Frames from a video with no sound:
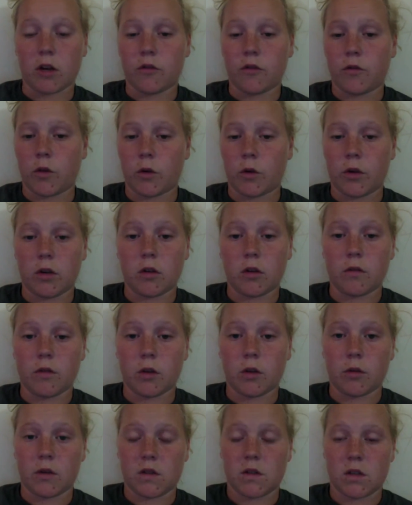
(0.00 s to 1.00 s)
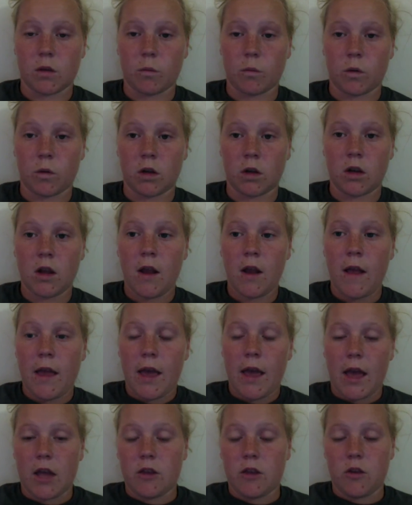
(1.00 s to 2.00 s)
a phone interview with someone,
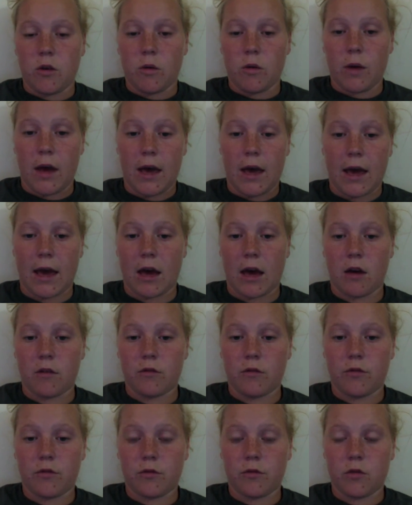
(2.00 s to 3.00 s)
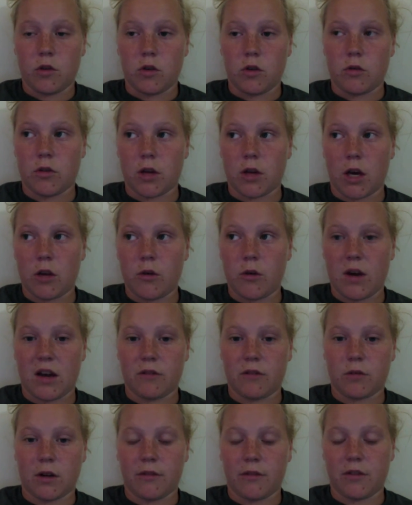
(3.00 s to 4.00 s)
and you thought you
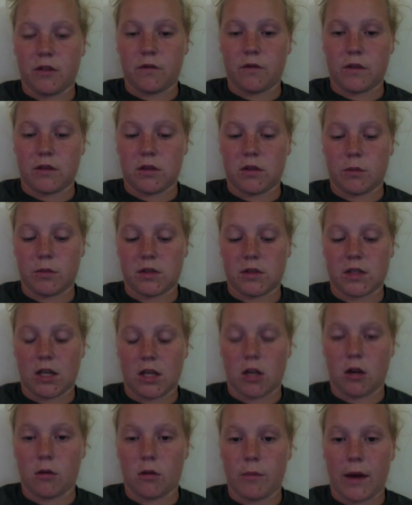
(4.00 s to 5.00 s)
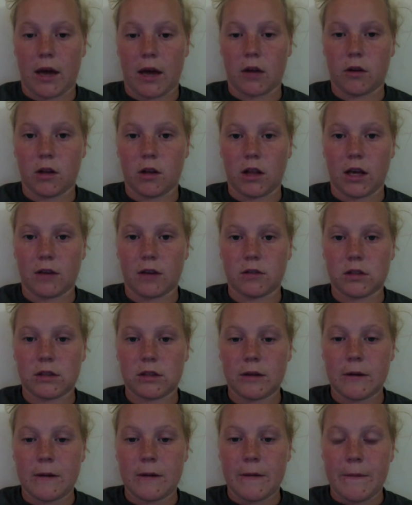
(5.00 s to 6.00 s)
had roughly 50% of your battery left.
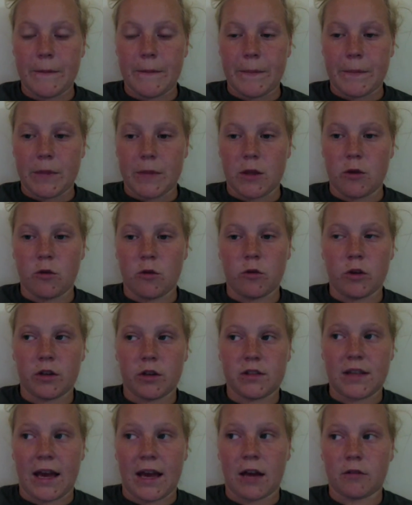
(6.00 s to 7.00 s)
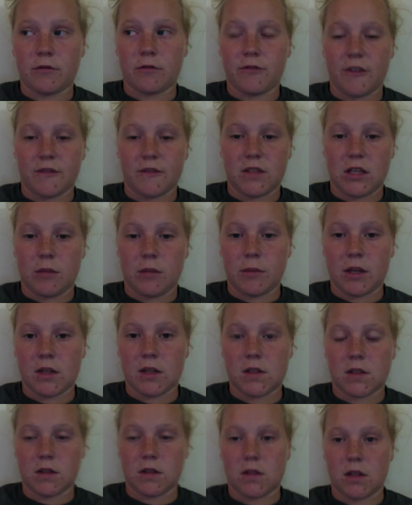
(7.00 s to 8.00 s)
You look down 15
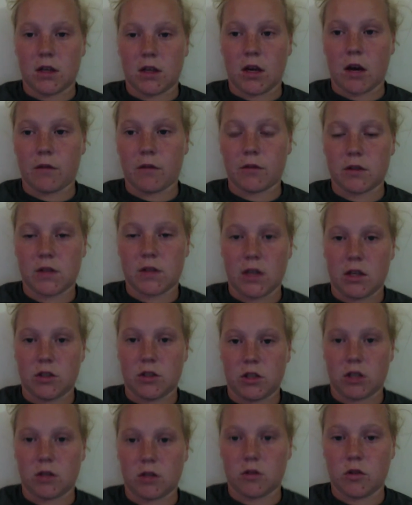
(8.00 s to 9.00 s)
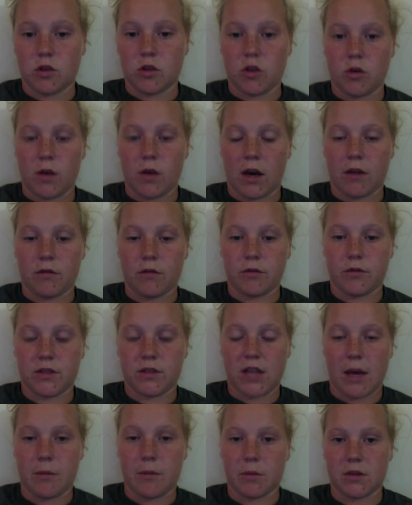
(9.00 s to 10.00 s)
minutes into the conversation, you have
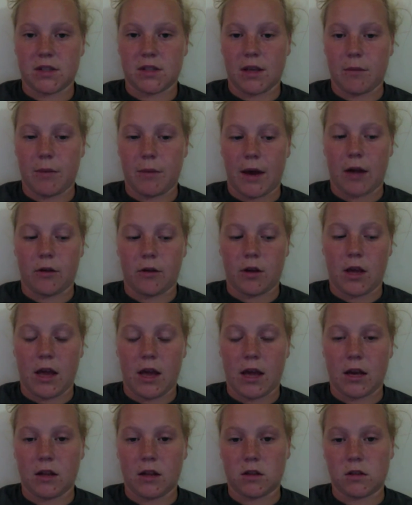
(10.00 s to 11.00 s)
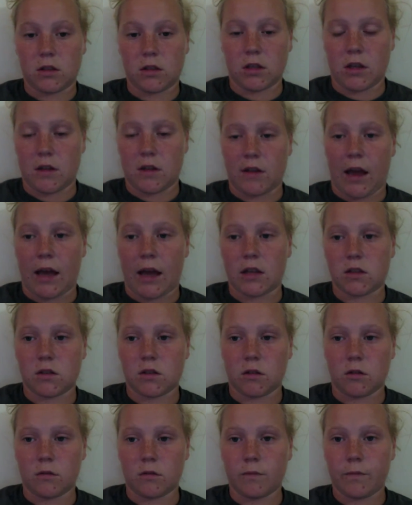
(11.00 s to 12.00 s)
10% battery and it's going to die
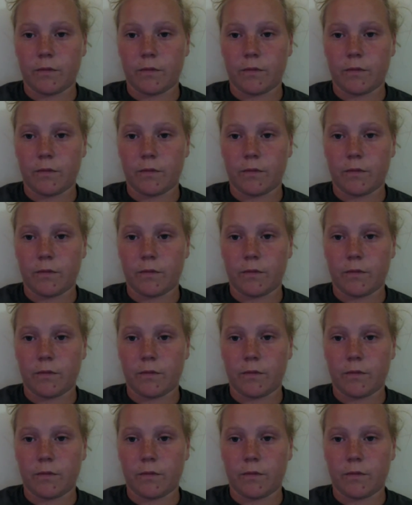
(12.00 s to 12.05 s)
soon.